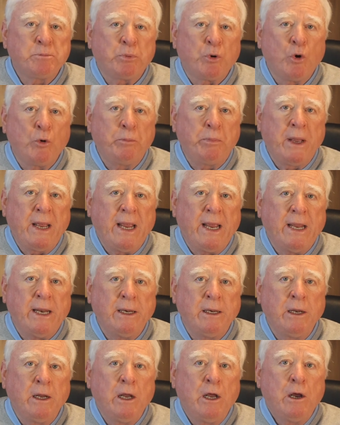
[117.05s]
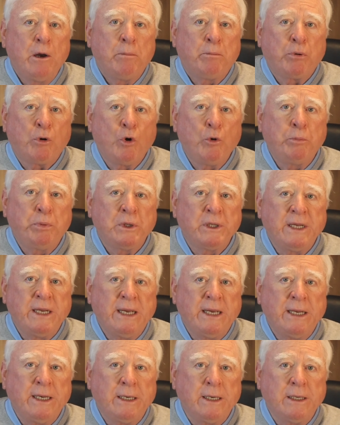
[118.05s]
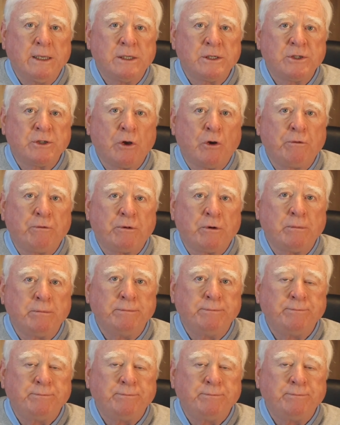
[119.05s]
propane, propylene, and sulfur.